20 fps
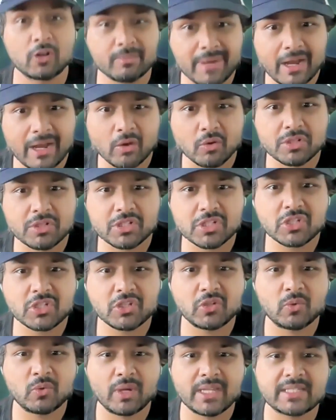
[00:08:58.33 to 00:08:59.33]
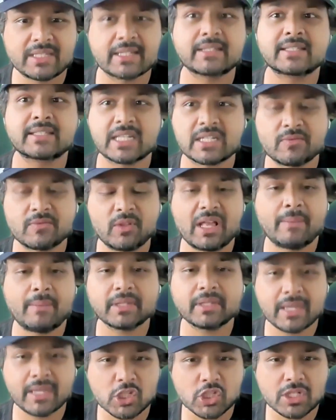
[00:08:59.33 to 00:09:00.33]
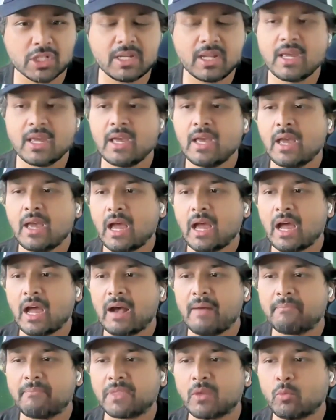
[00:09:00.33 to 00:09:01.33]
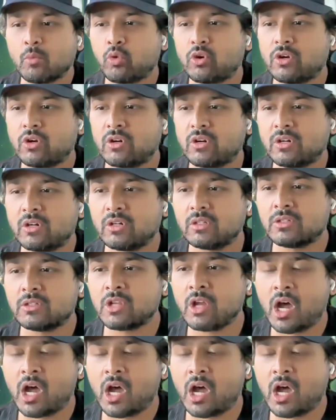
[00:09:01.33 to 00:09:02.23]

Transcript: paramount to a successful application. We're